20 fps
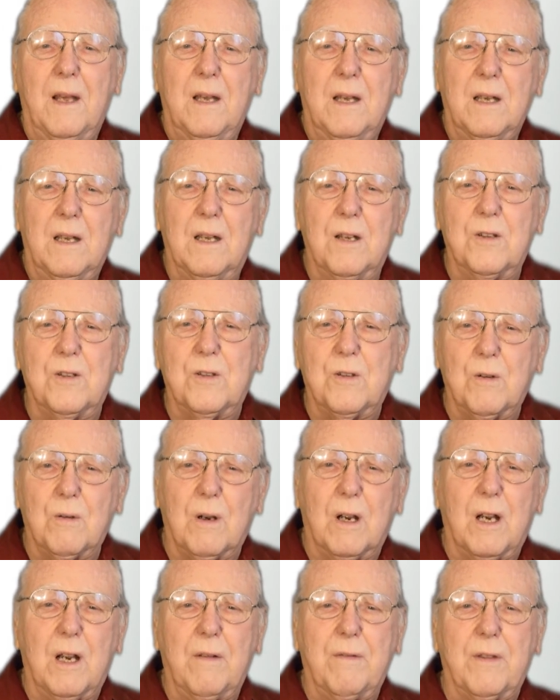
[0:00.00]
kids
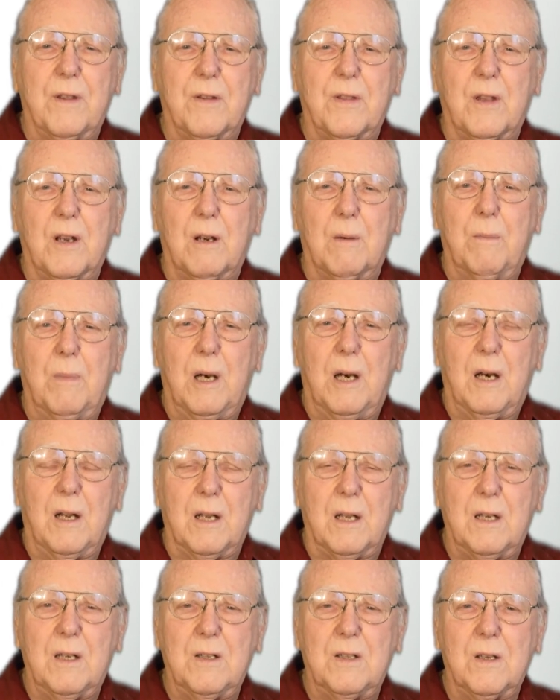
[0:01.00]
derive that their
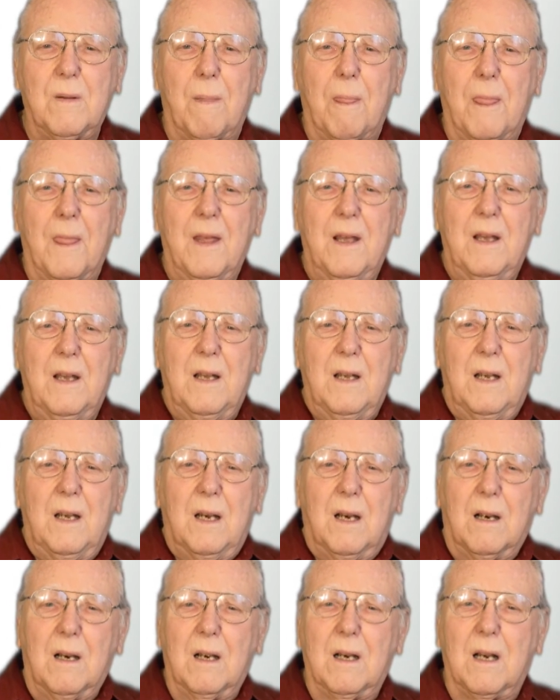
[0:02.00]
bodies
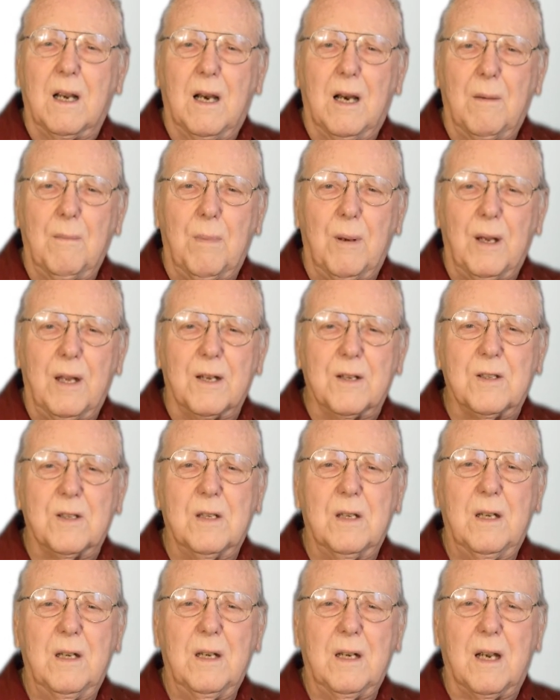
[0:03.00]
are a
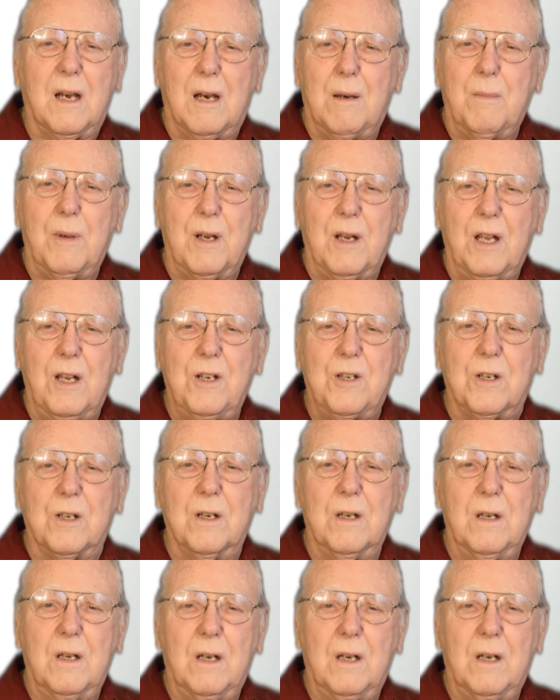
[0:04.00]
complex combination